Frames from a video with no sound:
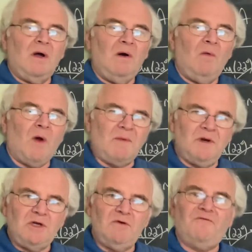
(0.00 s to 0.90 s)
what I'm going
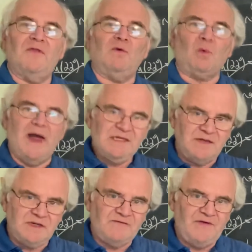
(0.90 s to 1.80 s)
to do for the rest of
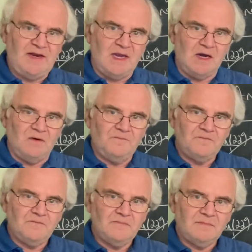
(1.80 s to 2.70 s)
this video
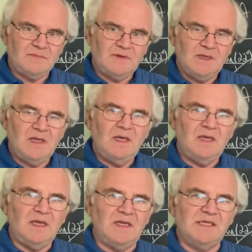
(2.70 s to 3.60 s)

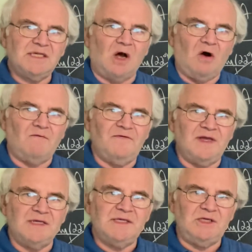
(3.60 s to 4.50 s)
is solve
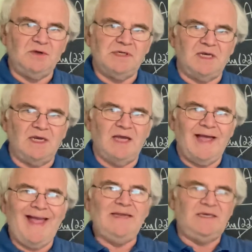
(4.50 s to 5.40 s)
this using
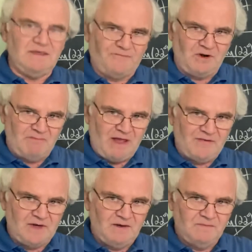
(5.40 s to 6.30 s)
a different method,